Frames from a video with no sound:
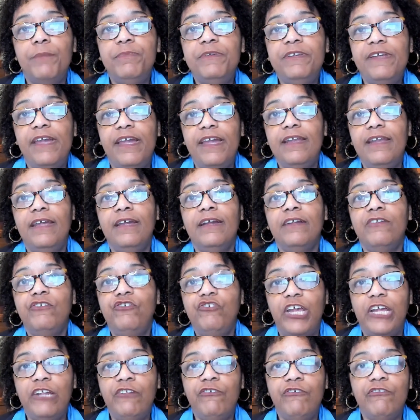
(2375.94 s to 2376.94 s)
obtaining a
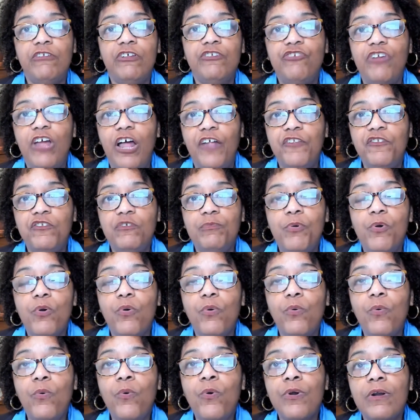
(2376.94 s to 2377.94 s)
change in the child
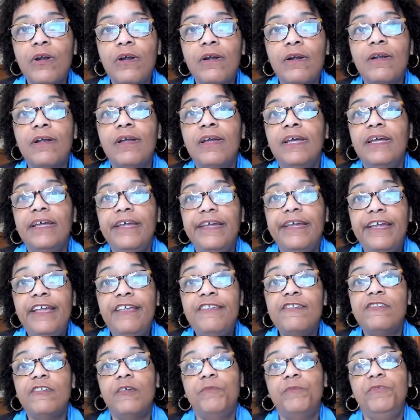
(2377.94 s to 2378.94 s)
support order
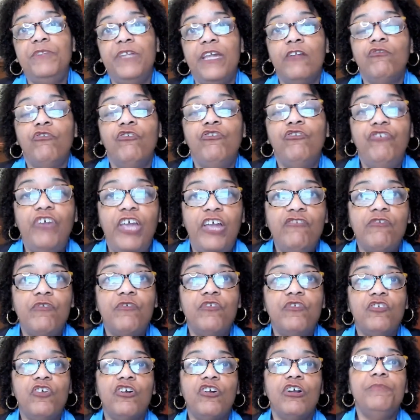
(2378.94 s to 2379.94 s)
is a substantial change of
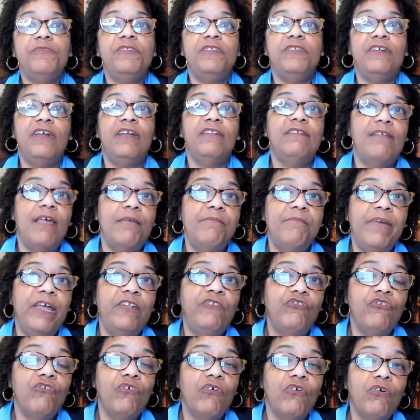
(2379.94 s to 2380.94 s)
circumstance I
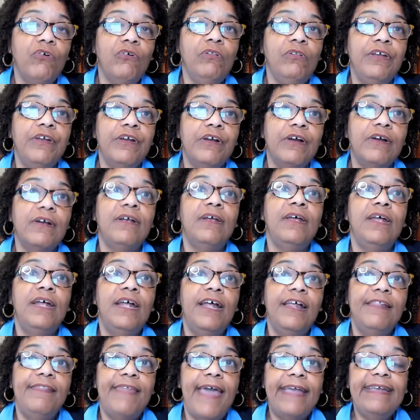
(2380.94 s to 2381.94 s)
mentioned earlier
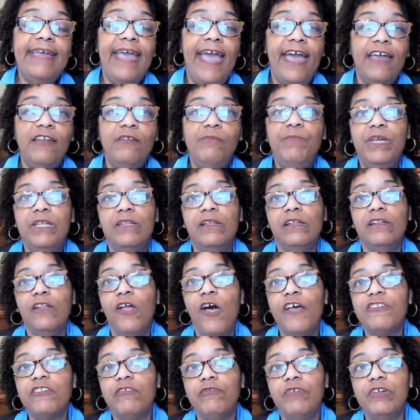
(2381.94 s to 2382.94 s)
that can be the
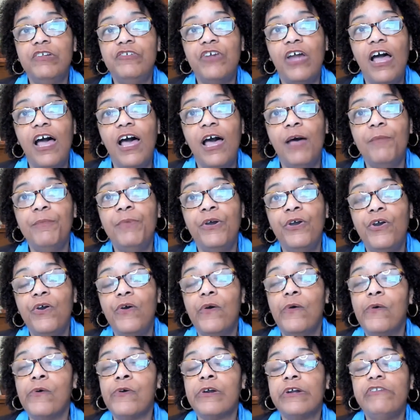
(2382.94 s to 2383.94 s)
loss of a job
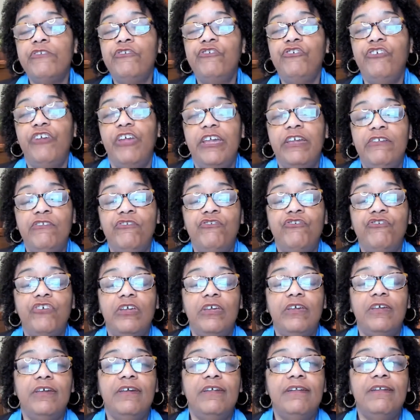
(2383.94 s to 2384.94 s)
or a change
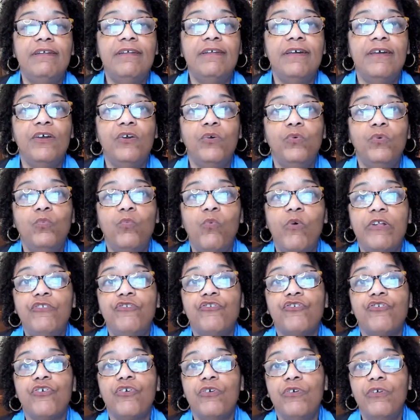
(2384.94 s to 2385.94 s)
in
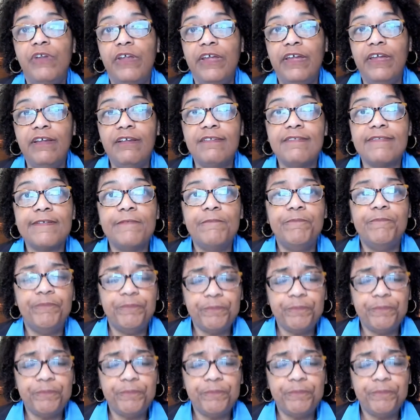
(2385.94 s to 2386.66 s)
one's earnings.